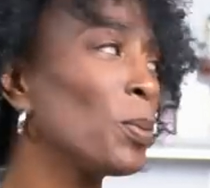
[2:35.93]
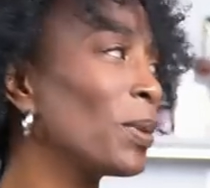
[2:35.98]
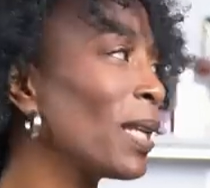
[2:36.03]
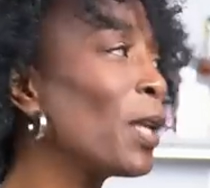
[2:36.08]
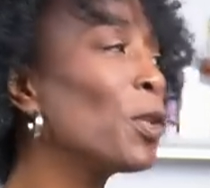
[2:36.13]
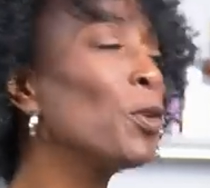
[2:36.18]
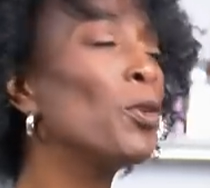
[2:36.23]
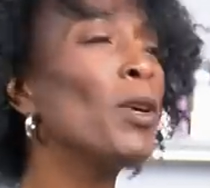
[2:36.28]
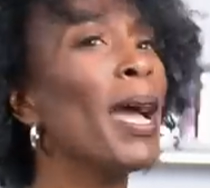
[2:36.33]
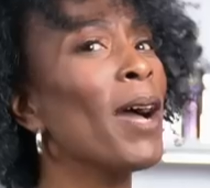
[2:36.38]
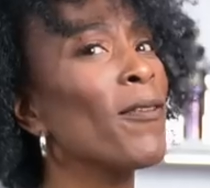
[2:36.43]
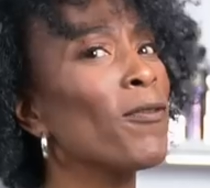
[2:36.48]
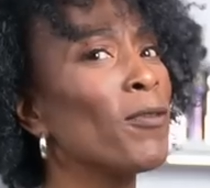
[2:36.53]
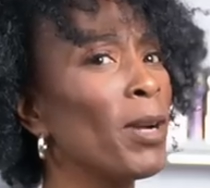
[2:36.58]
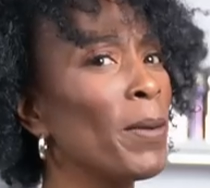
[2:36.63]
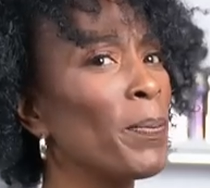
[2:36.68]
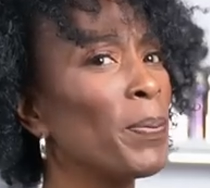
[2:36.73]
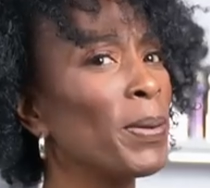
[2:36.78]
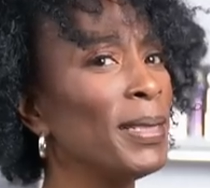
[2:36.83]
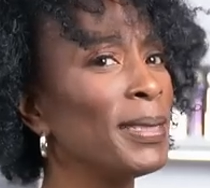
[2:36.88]
But I do have
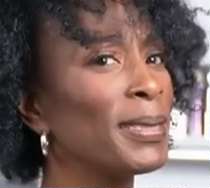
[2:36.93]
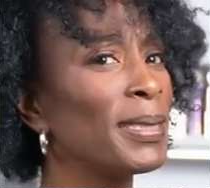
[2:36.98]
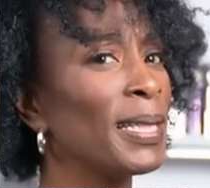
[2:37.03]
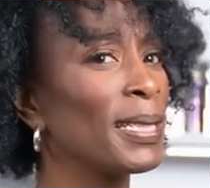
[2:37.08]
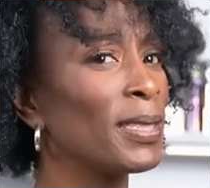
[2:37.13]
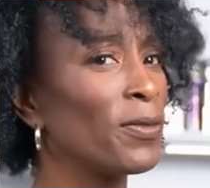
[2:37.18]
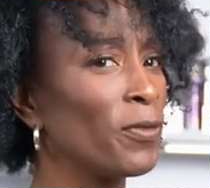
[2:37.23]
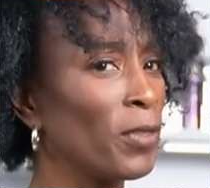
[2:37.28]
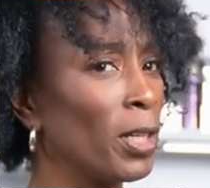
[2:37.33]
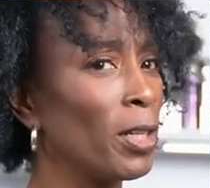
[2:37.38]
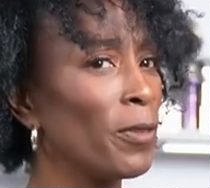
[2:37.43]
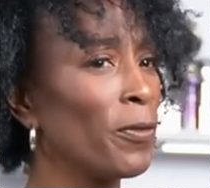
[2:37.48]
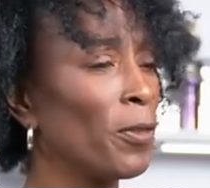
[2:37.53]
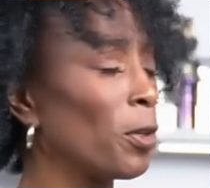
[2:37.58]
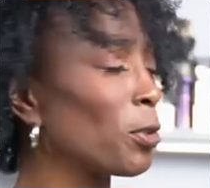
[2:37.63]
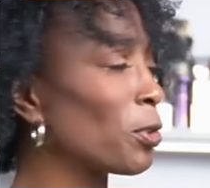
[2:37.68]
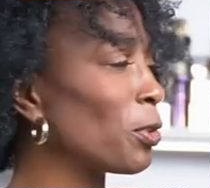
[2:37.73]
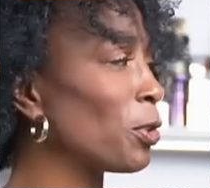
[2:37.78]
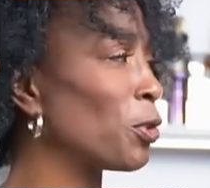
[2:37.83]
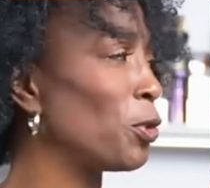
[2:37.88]
one piece that's very
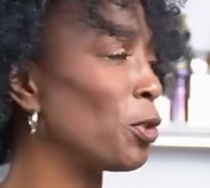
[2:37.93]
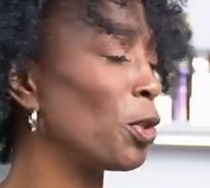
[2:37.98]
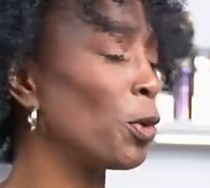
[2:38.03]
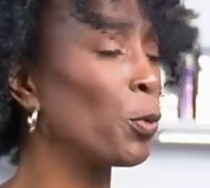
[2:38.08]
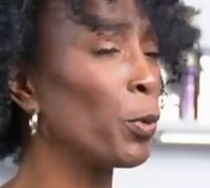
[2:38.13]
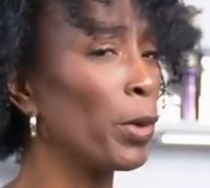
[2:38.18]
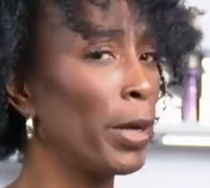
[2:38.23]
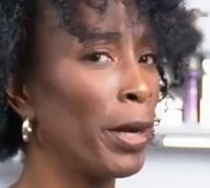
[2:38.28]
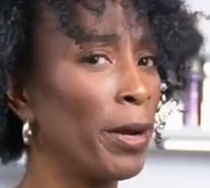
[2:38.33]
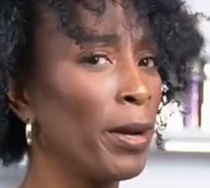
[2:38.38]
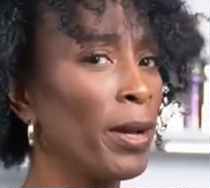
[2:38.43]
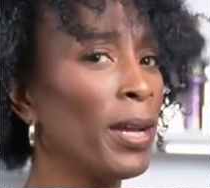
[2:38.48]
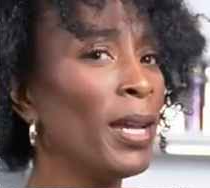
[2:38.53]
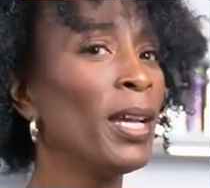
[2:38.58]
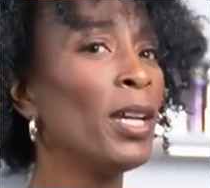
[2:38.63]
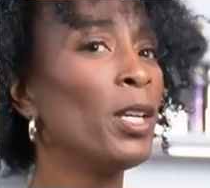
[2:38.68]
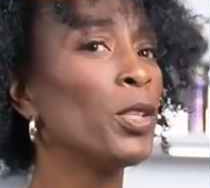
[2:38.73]
versatile that you could wear